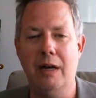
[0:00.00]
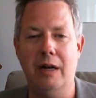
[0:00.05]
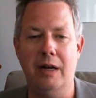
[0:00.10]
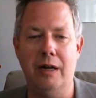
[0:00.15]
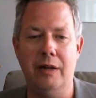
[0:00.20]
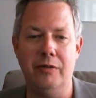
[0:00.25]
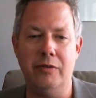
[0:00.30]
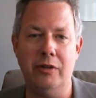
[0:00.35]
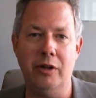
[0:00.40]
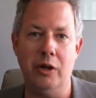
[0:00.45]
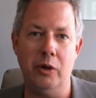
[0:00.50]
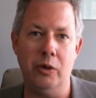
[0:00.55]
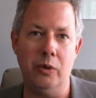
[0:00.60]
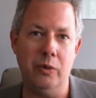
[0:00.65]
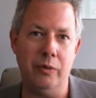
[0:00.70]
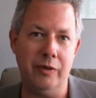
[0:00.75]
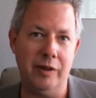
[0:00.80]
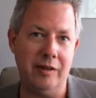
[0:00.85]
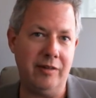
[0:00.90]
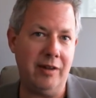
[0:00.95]

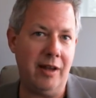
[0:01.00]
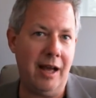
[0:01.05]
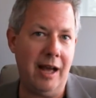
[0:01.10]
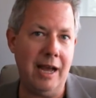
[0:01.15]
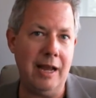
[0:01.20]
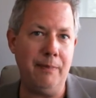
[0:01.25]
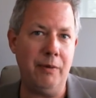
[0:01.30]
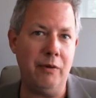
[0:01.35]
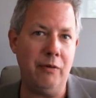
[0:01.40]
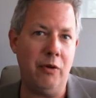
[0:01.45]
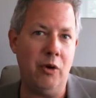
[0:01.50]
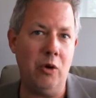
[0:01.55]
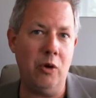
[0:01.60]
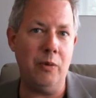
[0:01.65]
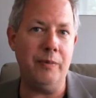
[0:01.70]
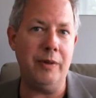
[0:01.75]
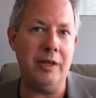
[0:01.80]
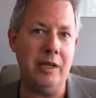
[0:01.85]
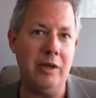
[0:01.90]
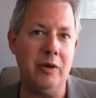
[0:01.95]
So the type of
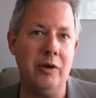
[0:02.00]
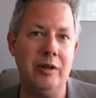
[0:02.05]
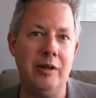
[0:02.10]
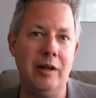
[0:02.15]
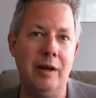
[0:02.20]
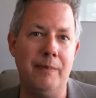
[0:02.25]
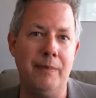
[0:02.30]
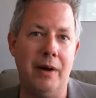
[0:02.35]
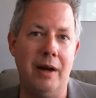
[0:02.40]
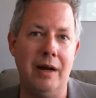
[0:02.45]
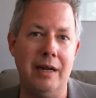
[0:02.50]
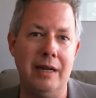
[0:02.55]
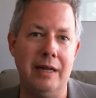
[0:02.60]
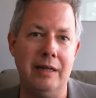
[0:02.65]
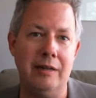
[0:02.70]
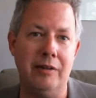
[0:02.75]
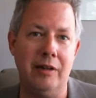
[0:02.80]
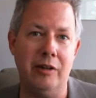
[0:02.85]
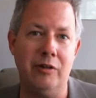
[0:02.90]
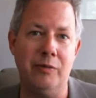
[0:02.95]
home that you end up
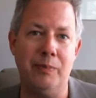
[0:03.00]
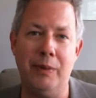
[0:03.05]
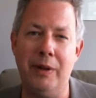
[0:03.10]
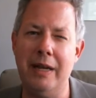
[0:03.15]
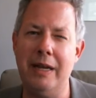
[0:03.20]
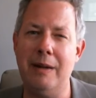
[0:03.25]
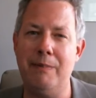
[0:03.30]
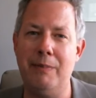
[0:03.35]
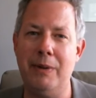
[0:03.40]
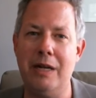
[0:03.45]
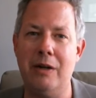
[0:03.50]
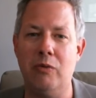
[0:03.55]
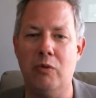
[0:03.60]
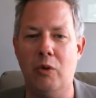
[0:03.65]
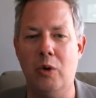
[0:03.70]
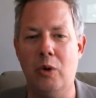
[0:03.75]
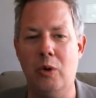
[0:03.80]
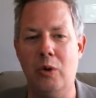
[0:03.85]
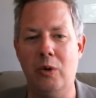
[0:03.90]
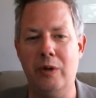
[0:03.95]
buying does play a big
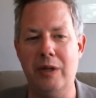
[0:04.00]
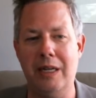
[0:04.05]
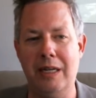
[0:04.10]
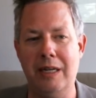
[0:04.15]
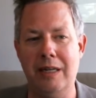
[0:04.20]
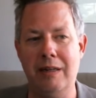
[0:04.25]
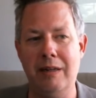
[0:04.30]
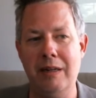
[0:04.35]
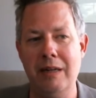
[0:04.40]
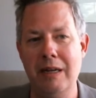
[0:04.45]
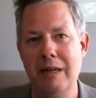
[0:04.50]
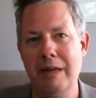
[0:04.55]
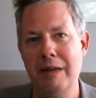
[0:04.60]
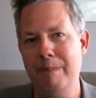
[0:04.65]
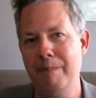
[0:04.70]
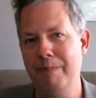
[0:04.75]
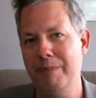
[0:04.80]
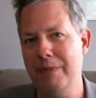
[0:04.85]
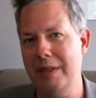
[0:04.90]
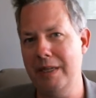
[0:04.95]
role in
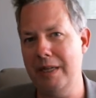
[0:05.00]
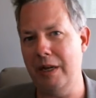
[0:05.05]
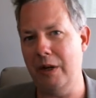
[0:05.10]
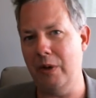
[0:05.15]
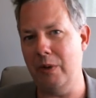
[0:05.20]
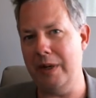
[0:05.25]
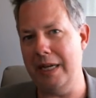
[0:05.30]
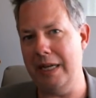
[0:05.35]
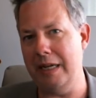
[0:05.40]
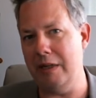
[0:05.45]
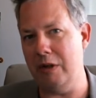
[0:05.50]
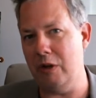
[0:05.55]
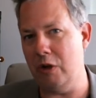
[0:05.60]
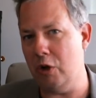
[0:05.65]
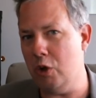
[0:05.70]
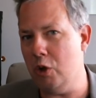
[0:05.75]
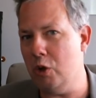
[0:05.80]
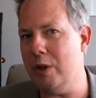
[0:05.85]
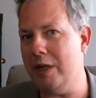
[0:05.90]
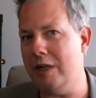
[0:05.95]

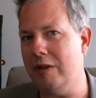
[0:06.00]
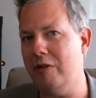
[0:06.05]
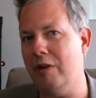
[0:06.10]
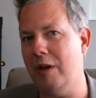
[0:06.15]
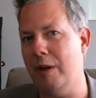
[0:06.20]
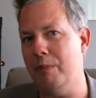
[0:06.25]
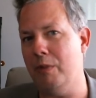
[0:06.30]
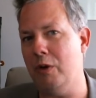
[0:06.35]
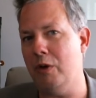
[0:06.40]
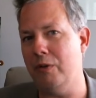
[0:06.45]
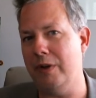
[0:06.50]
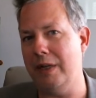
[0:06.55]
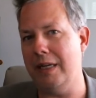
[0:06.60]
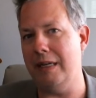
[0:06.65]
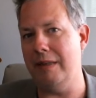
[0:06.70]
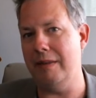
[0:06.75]
who ends up moving in